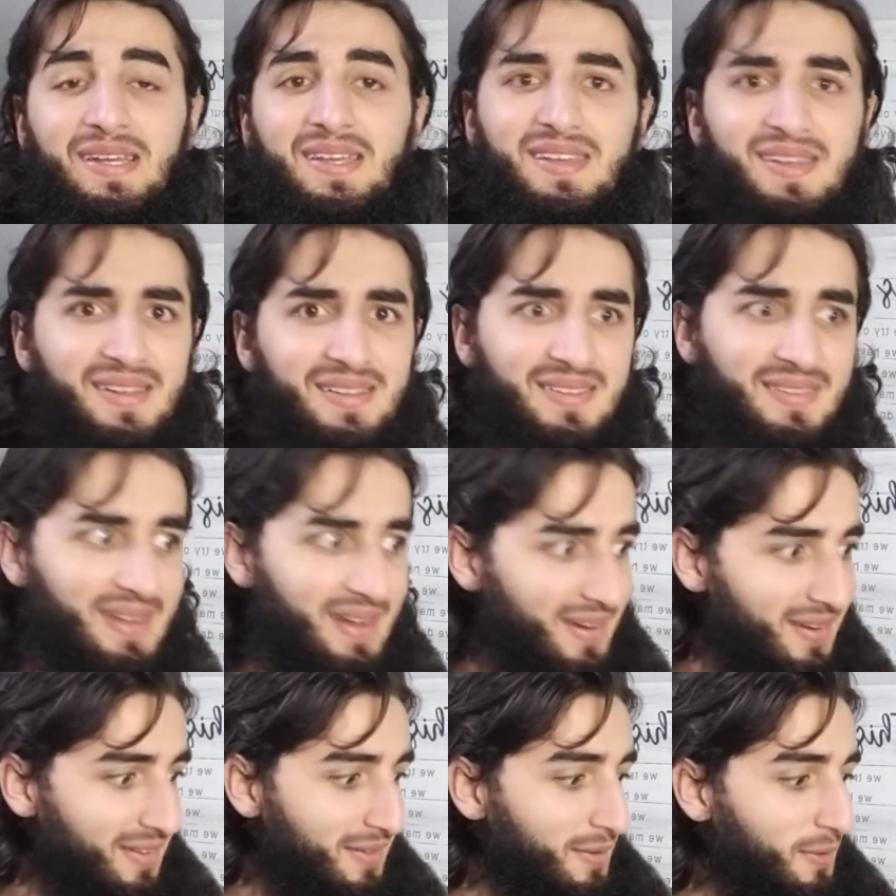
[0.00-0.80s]
Yes,
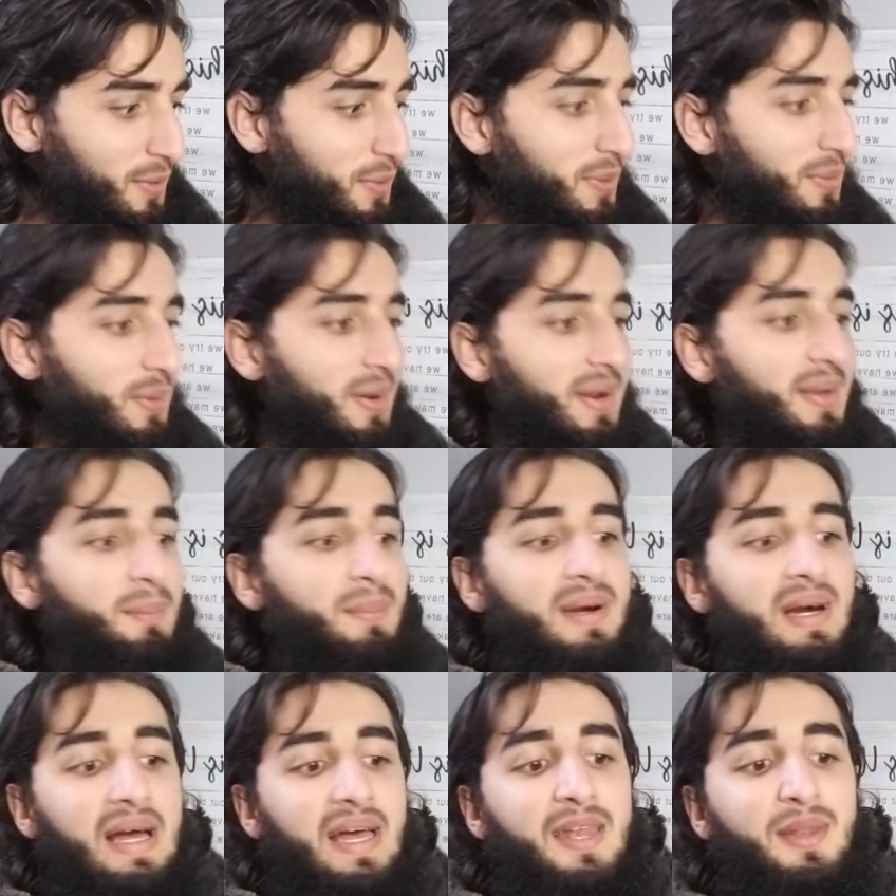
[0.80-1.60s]
that doesn't look right,
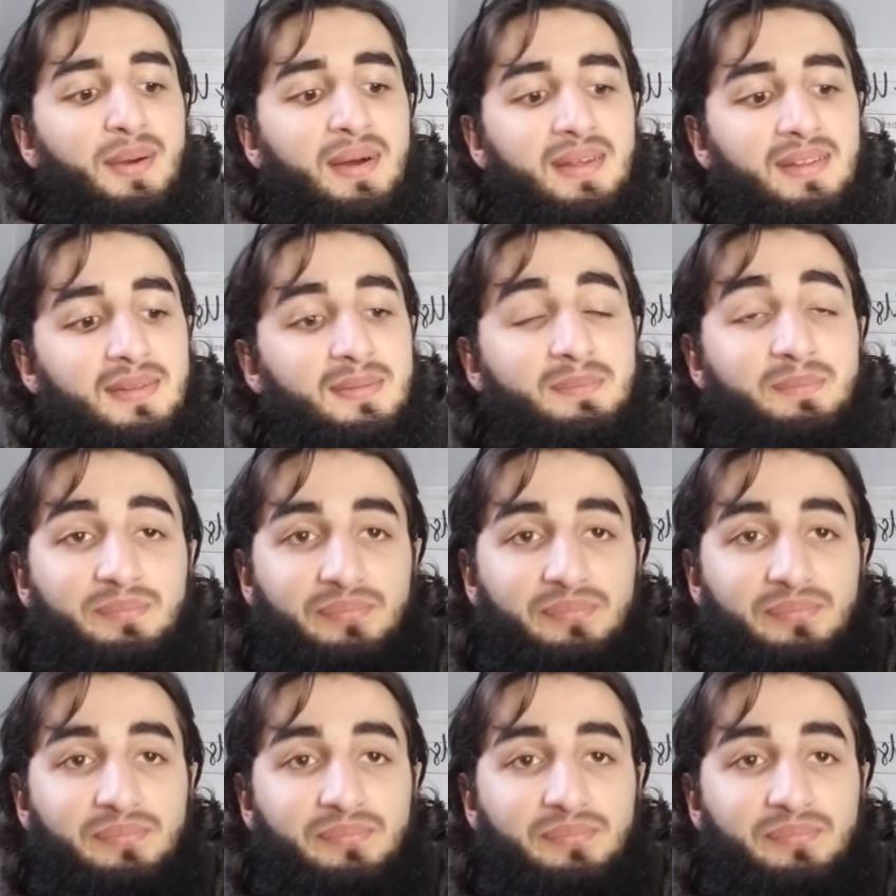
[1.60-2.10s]
but anyway.